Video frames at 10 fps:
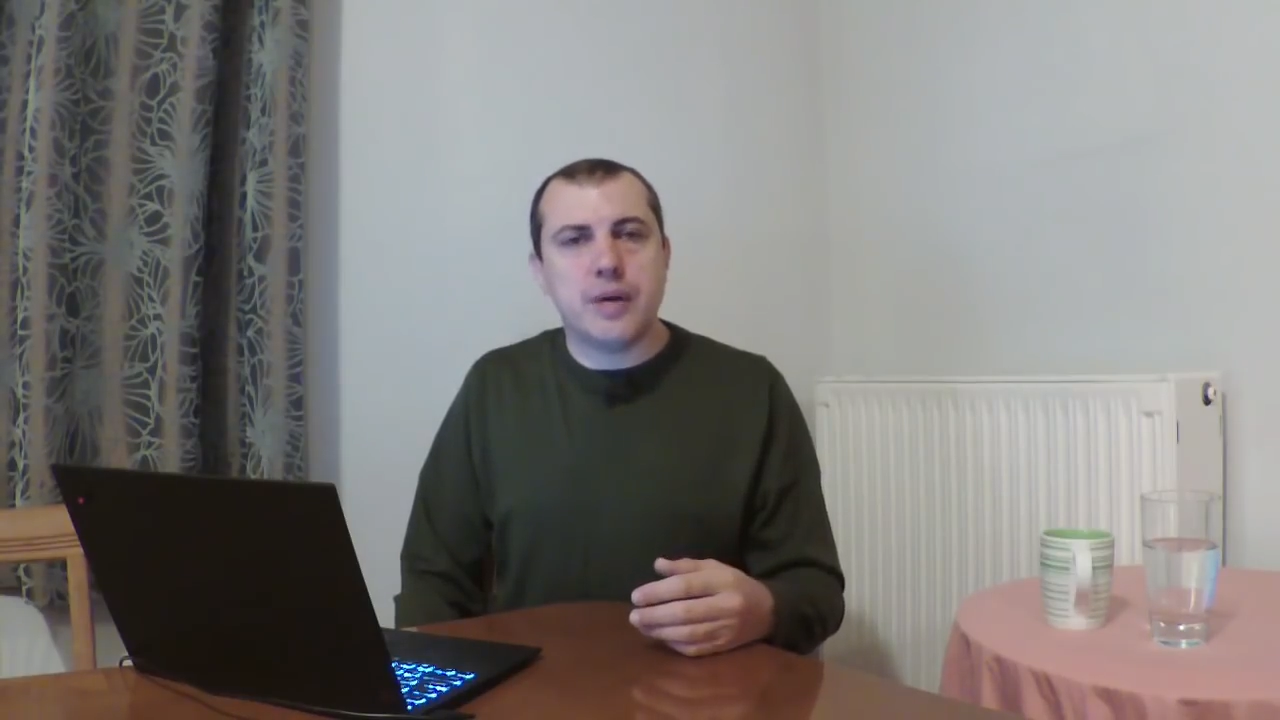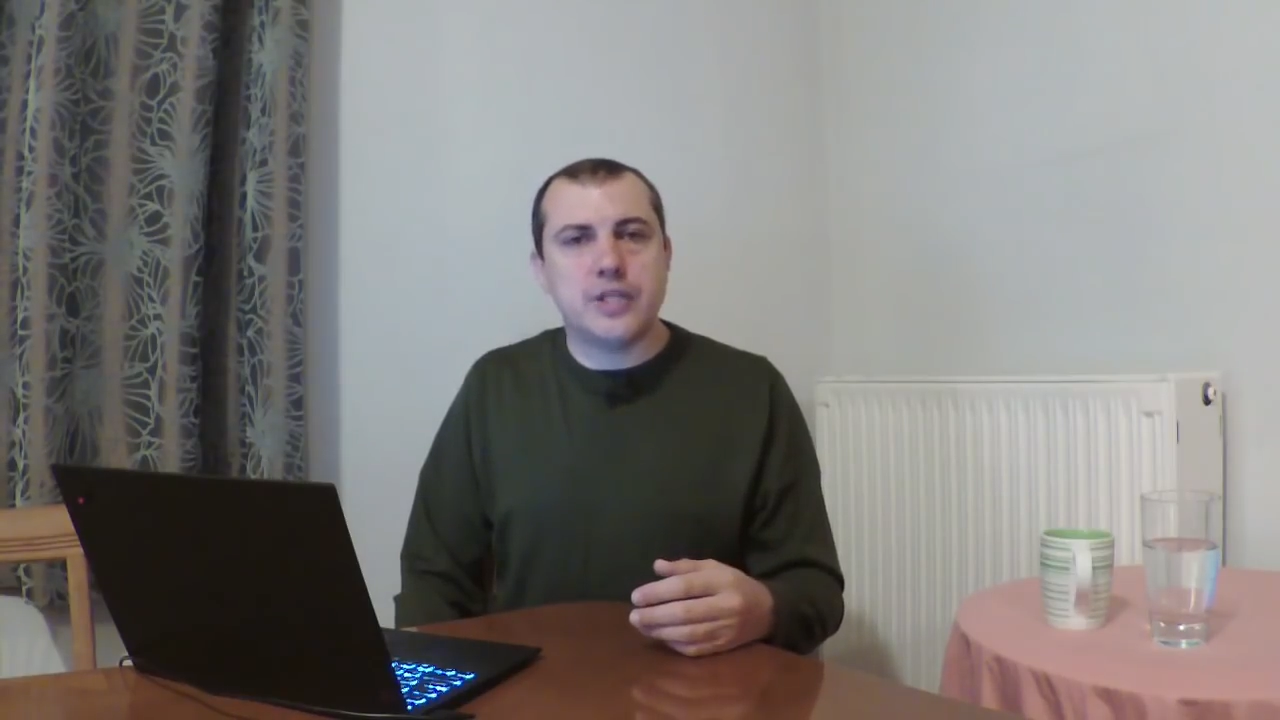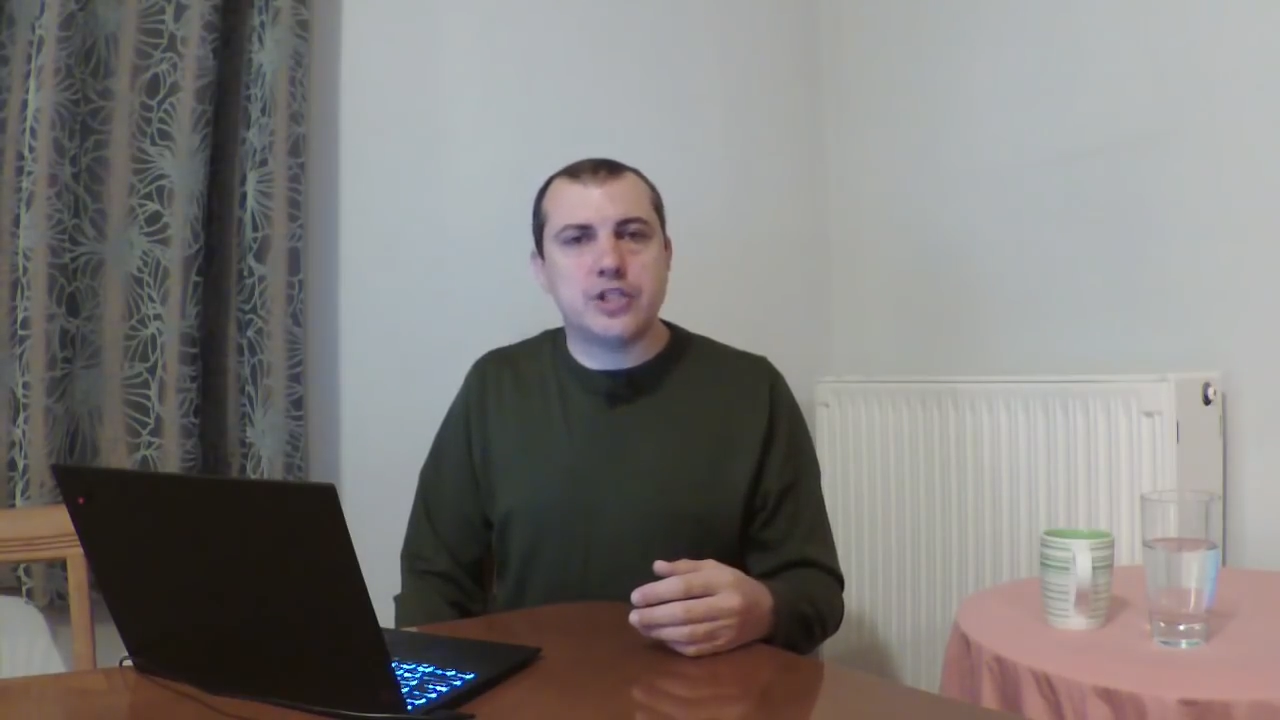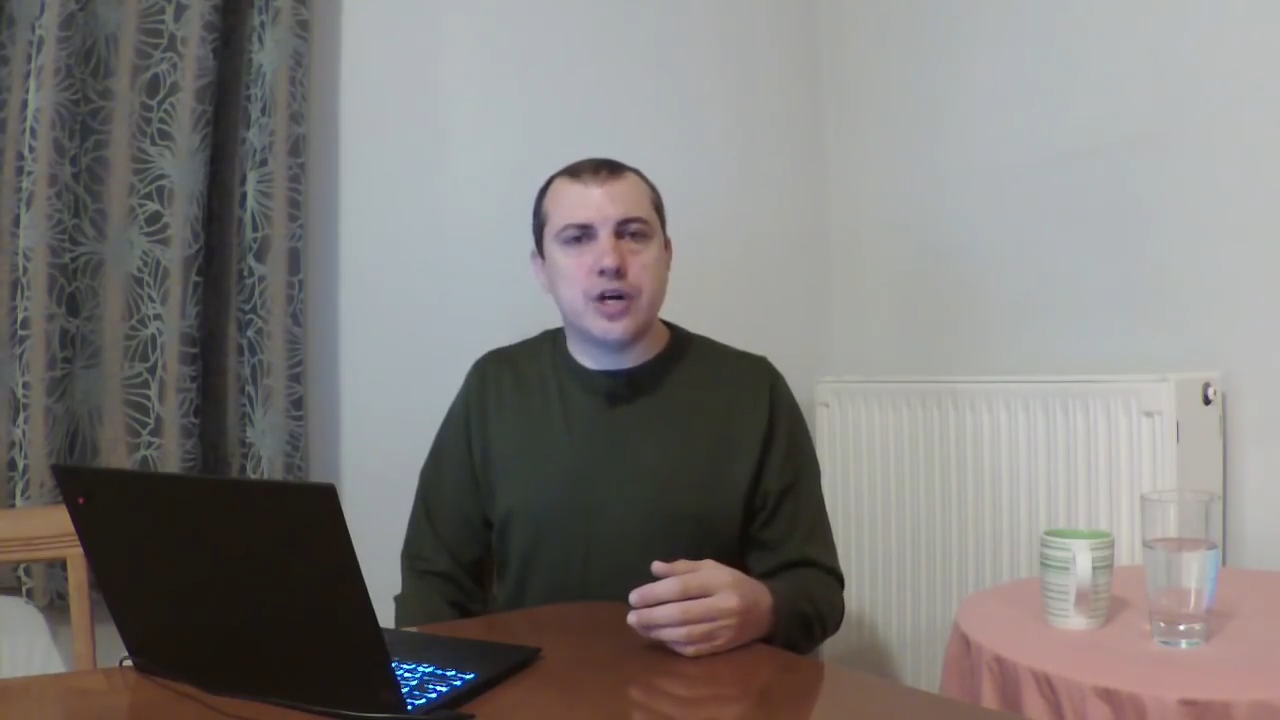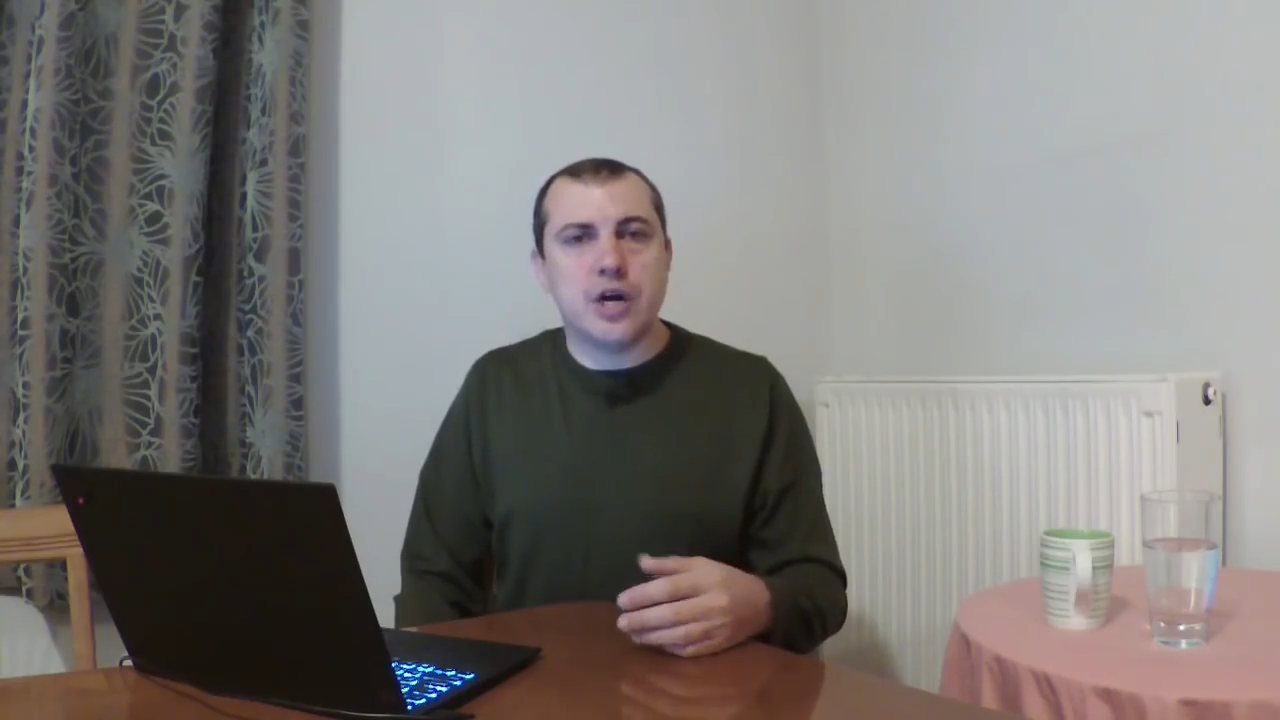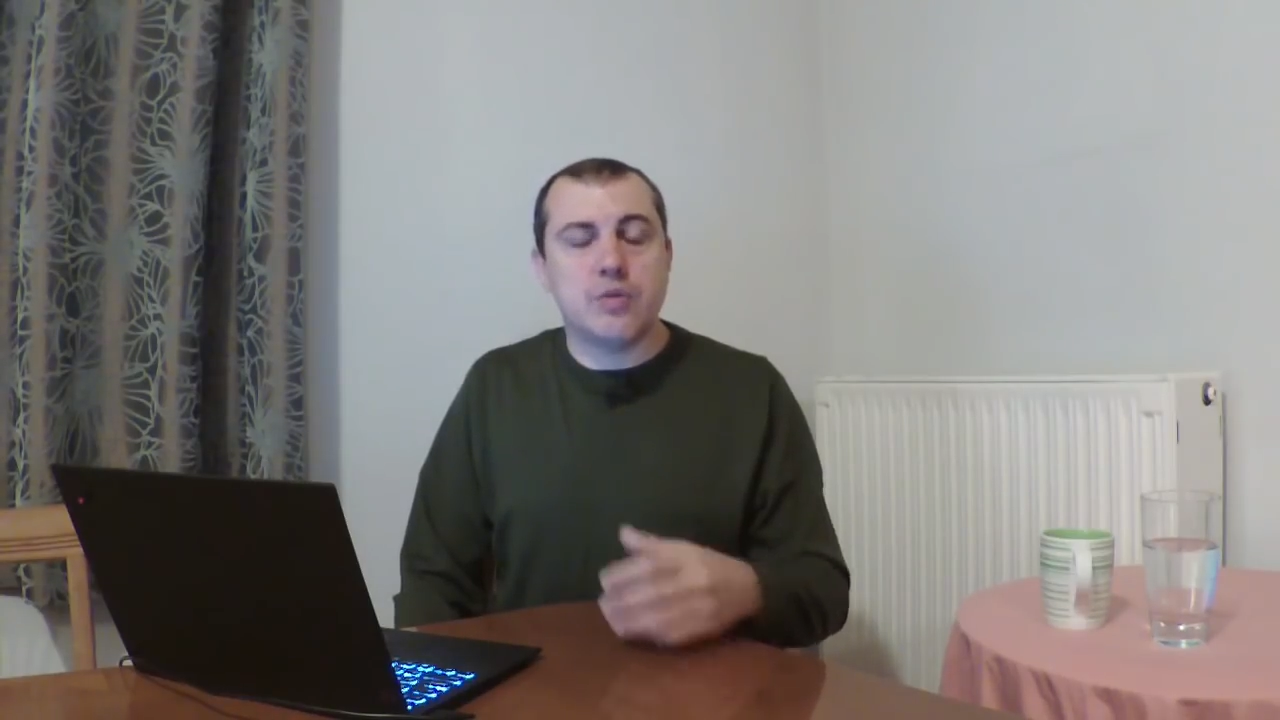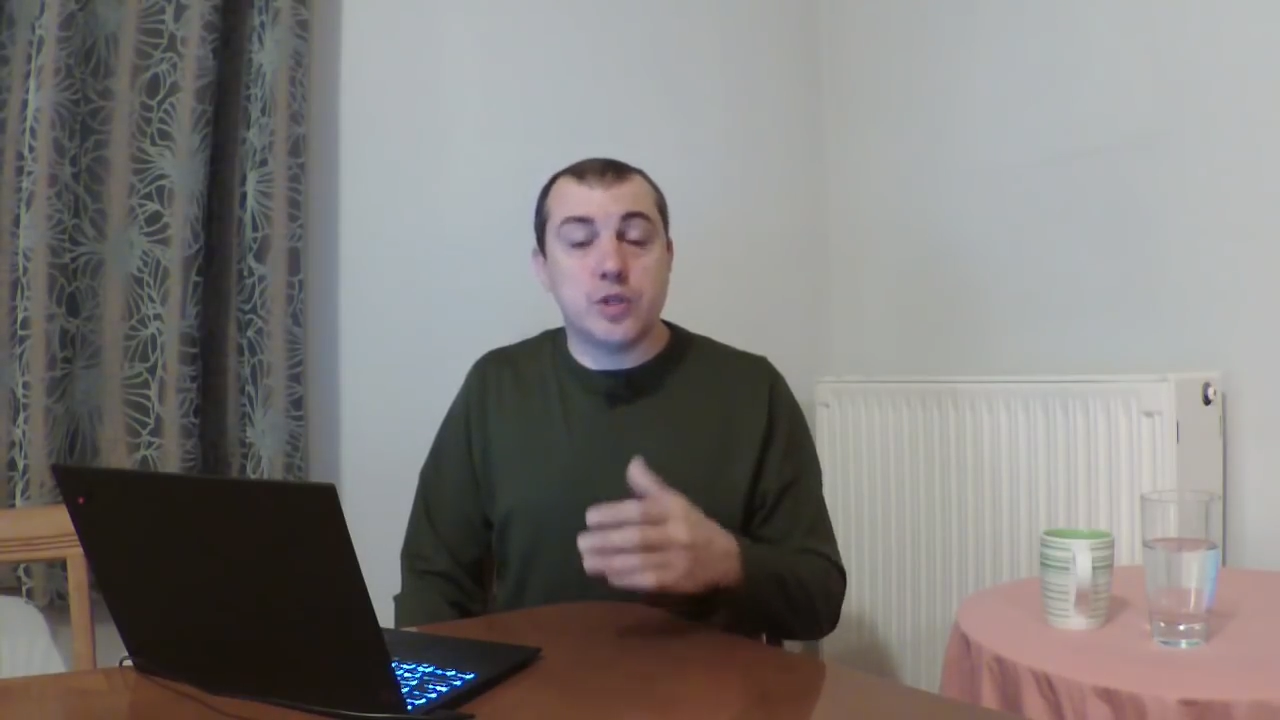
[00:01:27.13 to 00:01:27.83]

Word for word: Patreon,